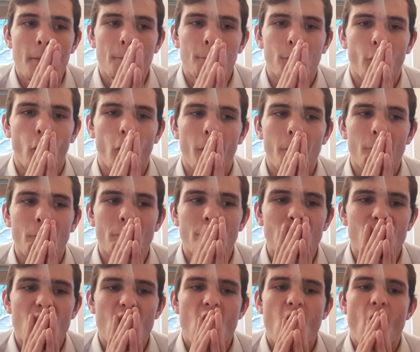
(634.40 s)
But
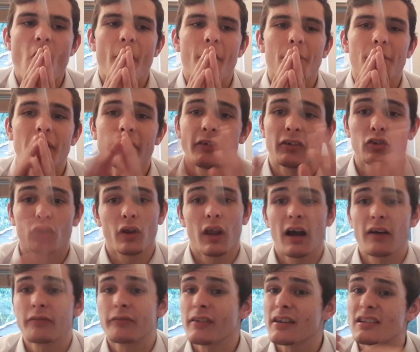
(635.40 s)
if I don't
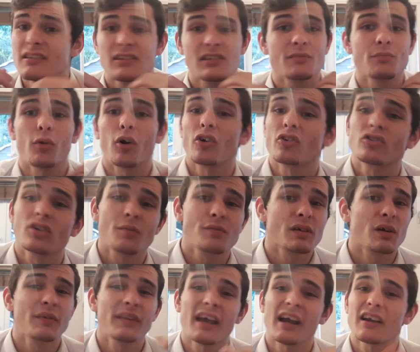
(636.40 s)
have this, there's more jobs
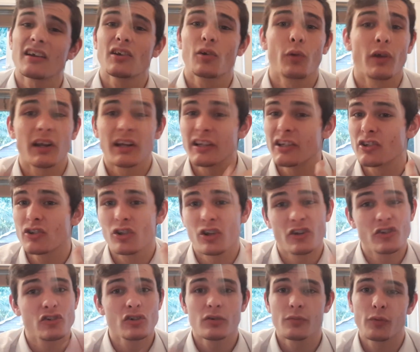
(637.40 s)
out there I can quickly
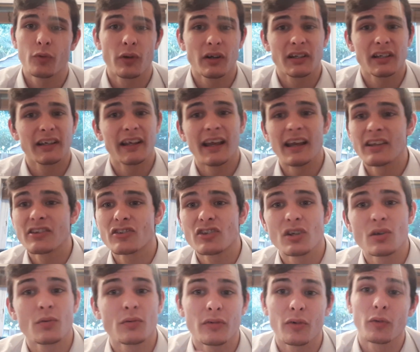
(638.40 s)
search up, quickly get
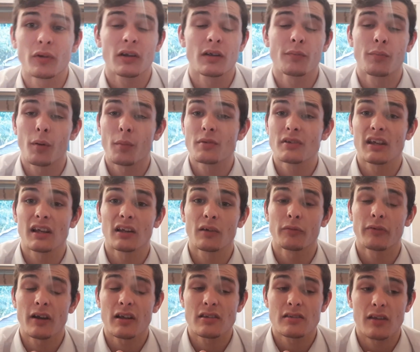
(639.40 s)
into, and quickly probably get them
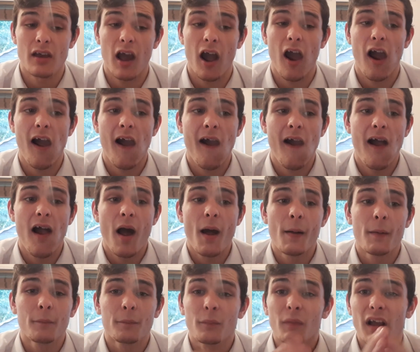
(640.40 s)
faster.
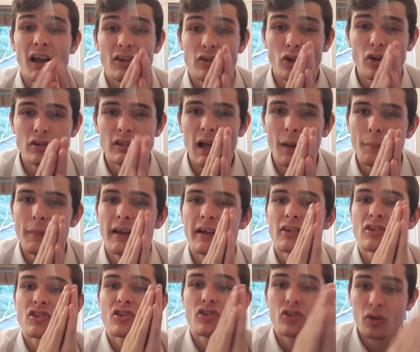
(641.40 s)
As long as I'm
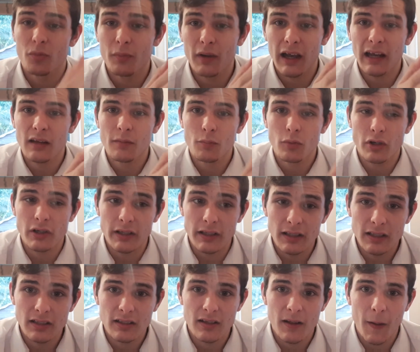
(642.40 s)
making some kind of
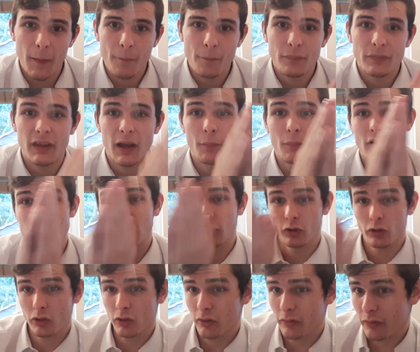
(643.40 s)
money that must have
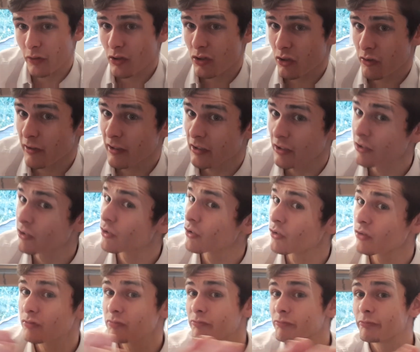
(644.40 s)
on university credit
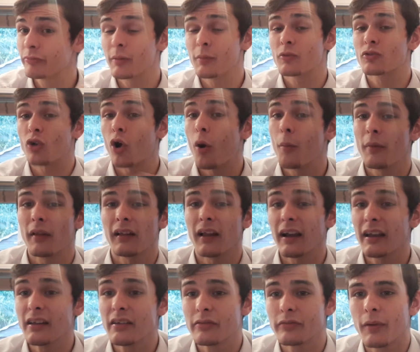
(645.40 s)
pretty much all my
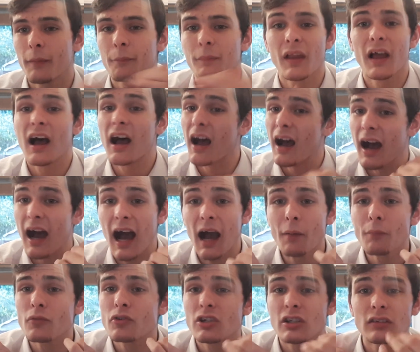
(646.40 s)
life,
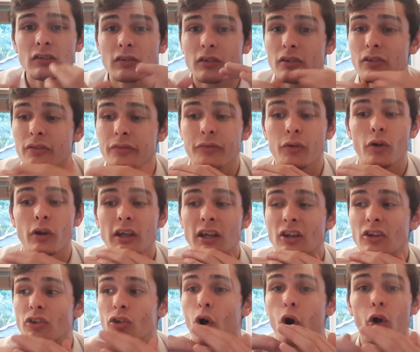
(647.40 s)
I'm chilled as
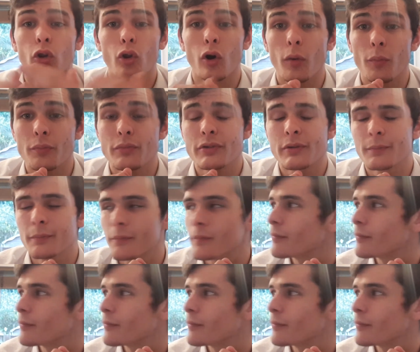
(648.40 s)
fucking doorknobs.